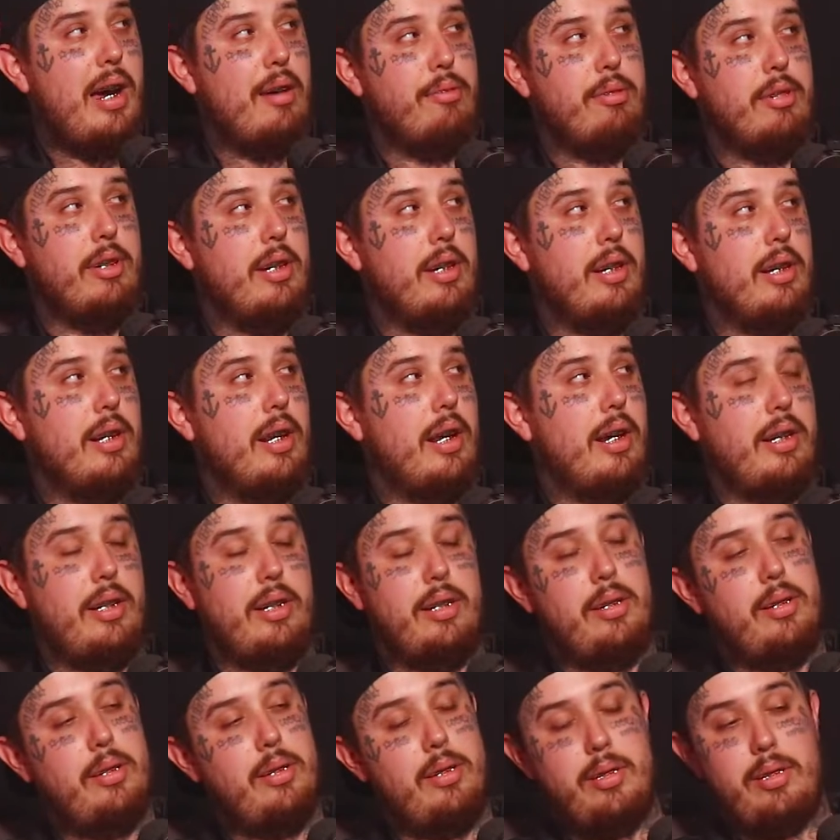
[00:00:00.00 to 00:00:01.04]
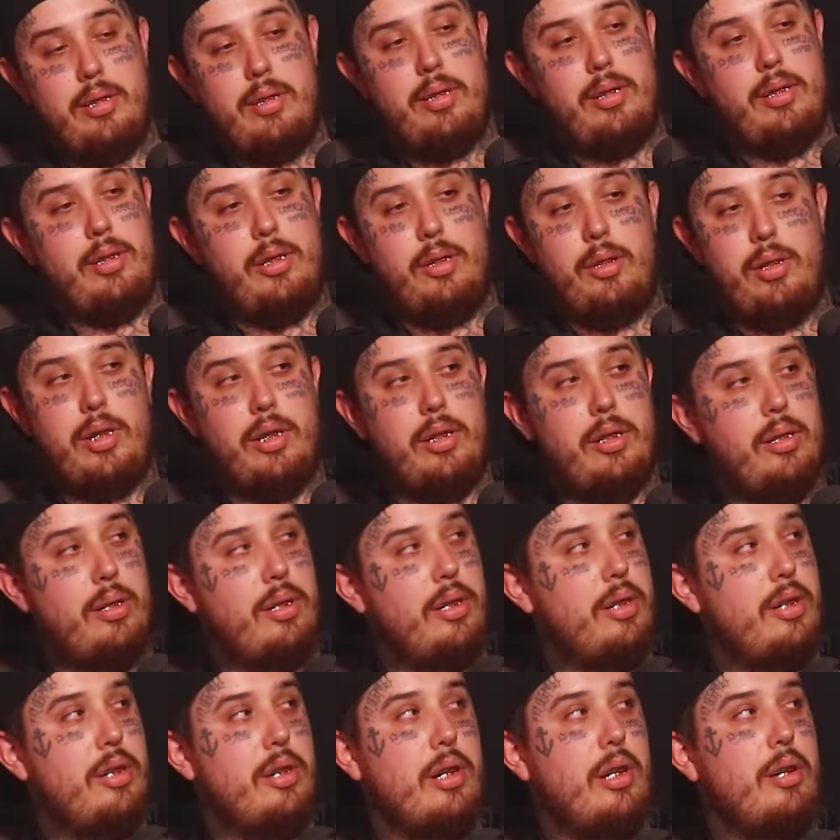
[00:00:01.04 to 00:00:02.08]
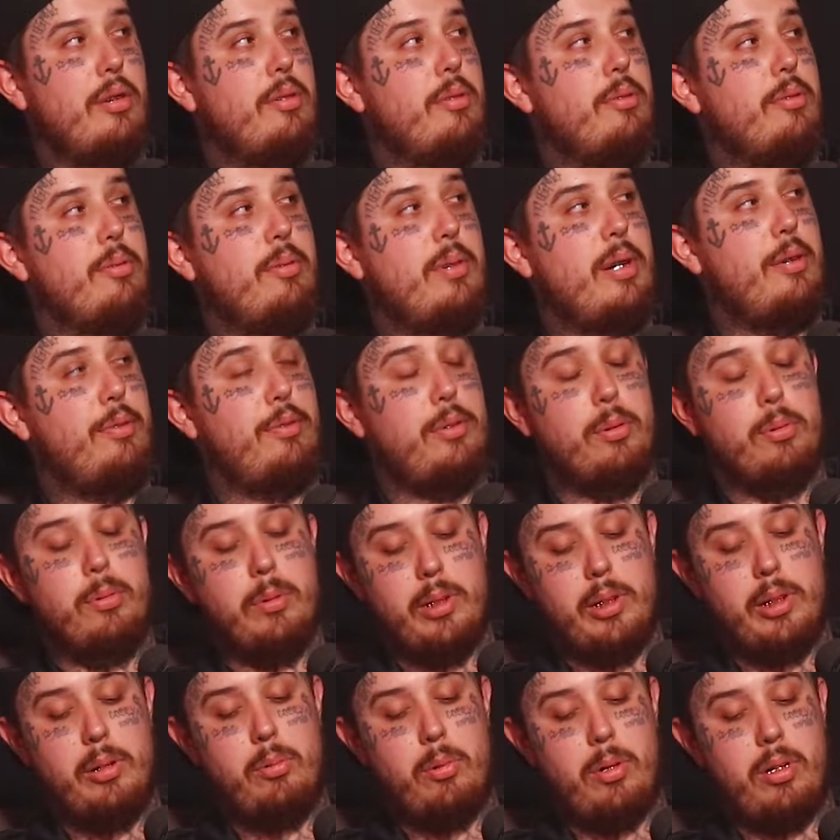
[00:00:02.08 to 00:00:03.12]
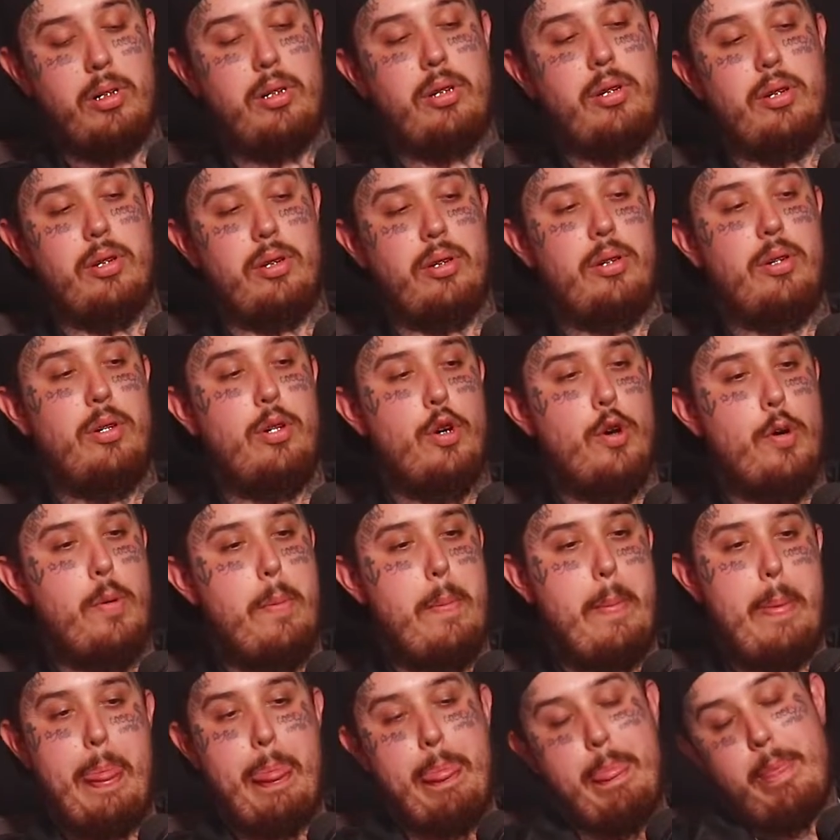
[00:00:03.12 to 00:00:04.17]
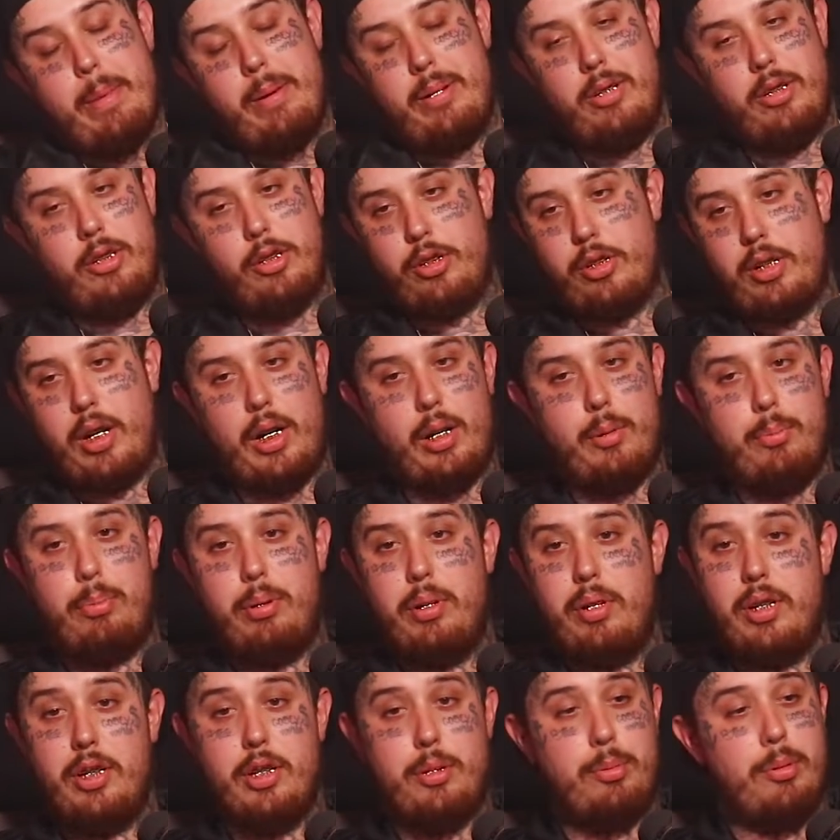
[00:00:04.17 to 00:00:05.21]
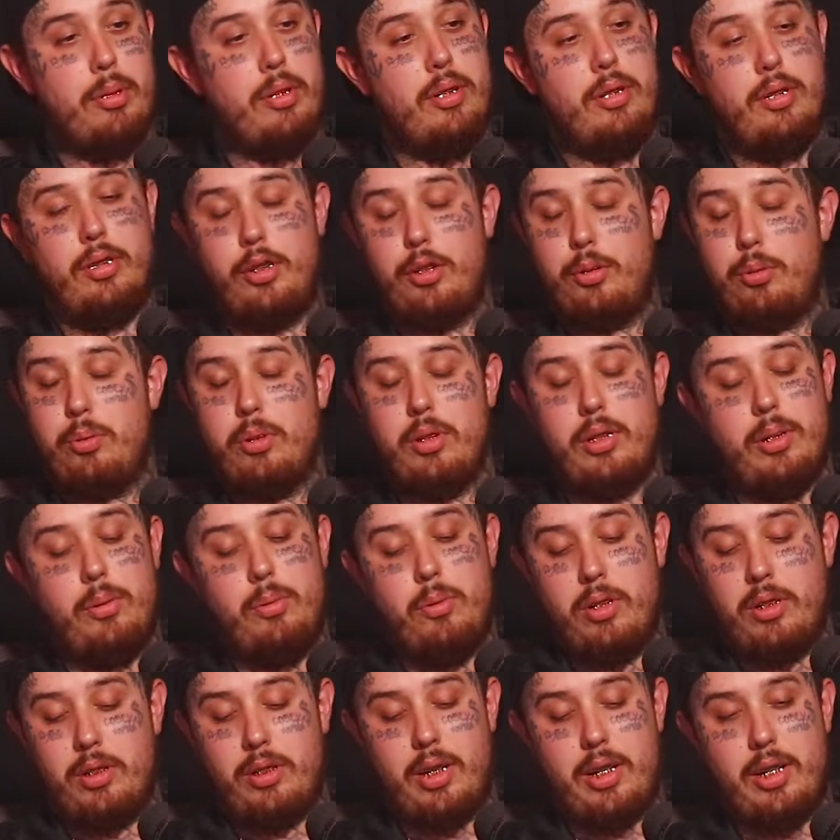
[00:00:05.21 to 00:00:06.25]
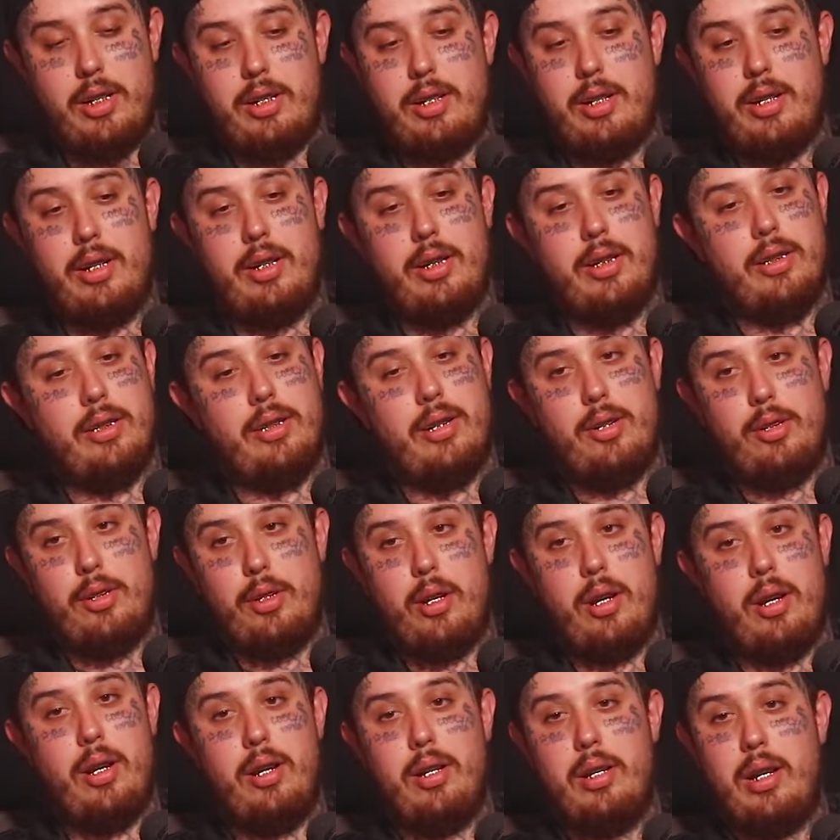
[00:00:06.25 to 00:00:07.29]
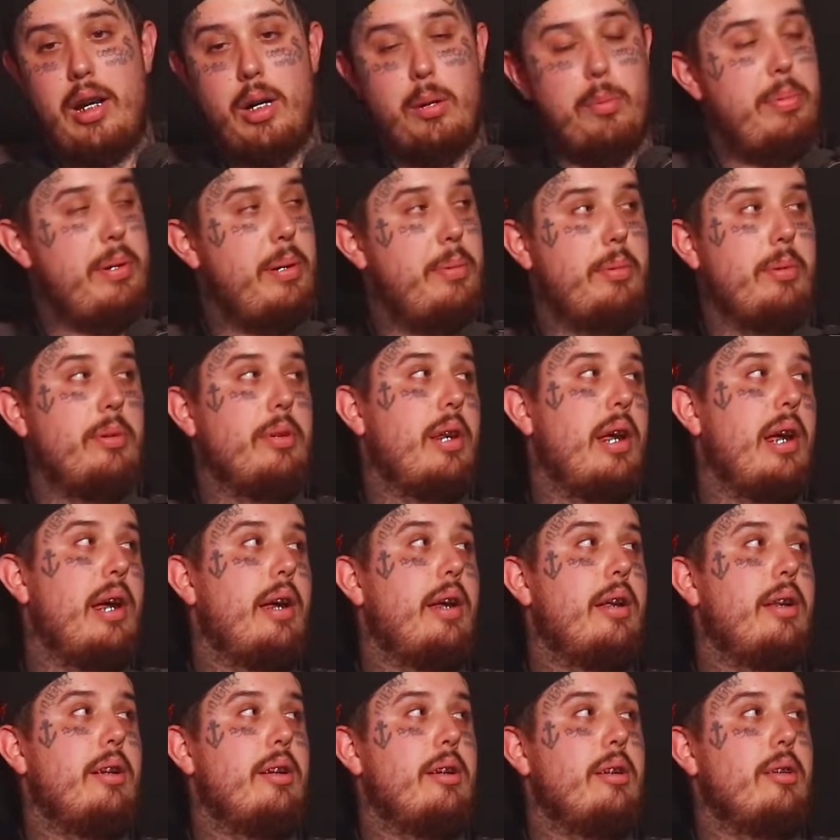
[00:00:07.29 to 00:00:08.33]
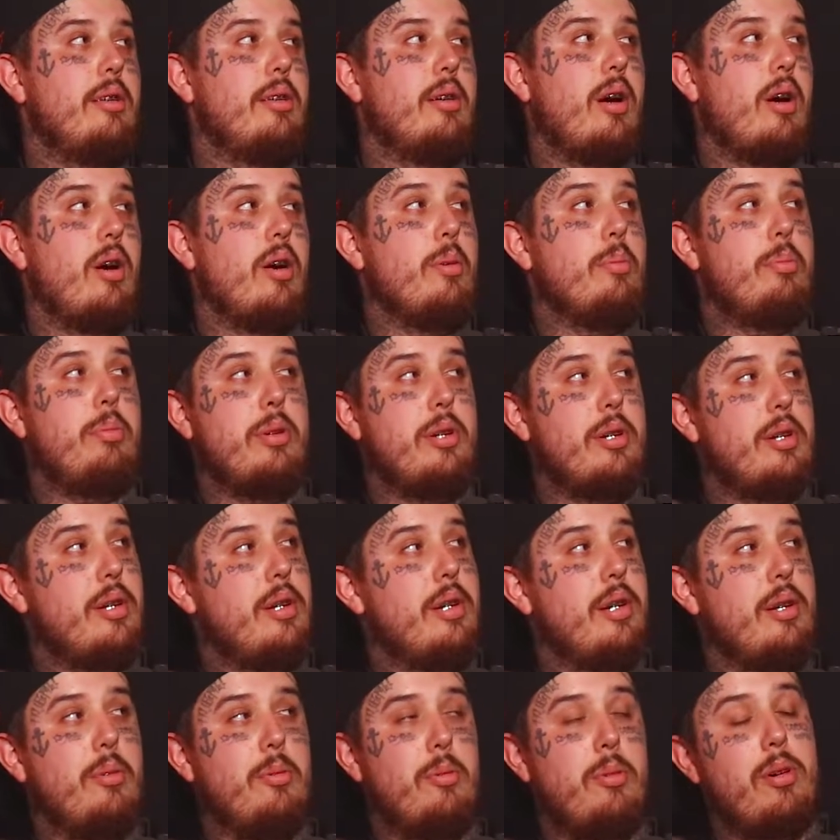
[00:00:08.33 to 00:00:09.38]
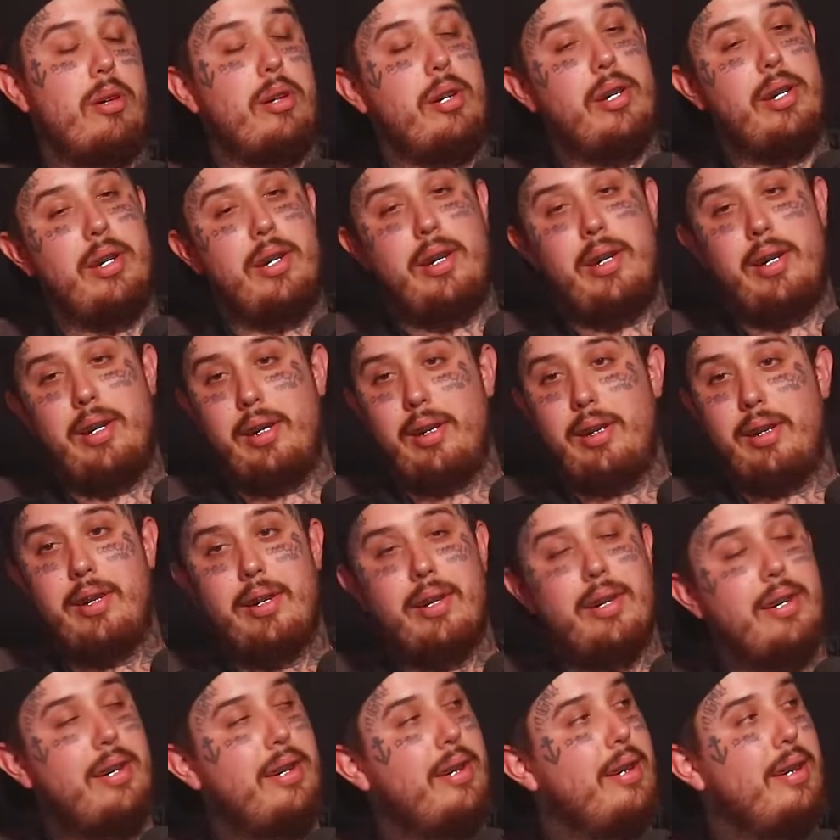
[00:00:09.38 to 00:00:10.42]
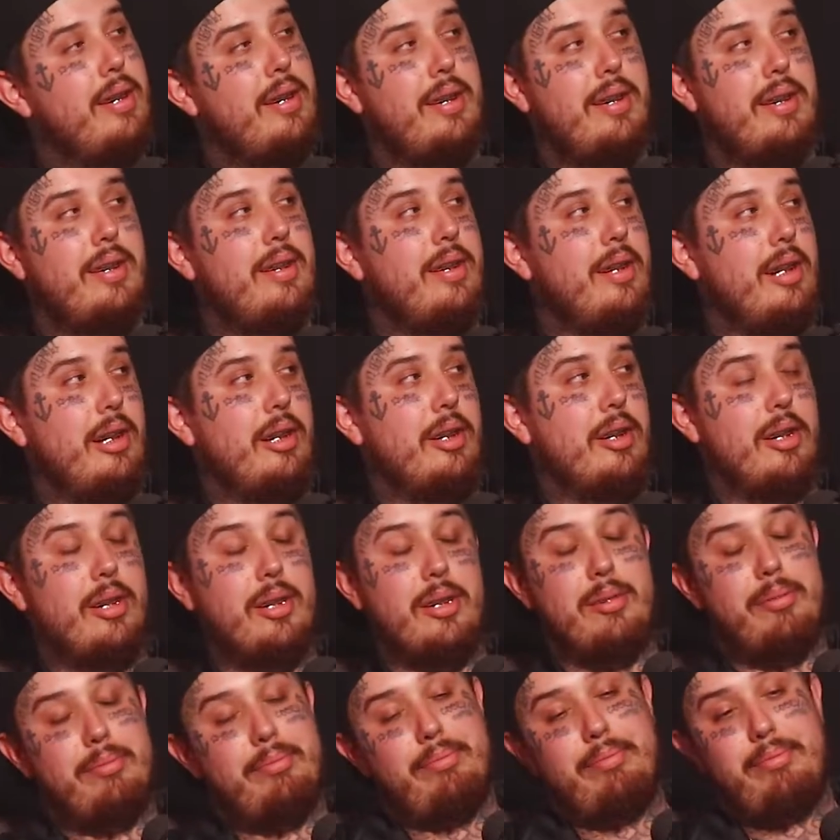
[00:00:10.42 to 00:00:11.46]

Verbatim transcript: having it, like you can do this shit if you really want to. You just gotta push, bro, and just really want that shit. Cause there's a, a lot of people that are pushing and want it and you know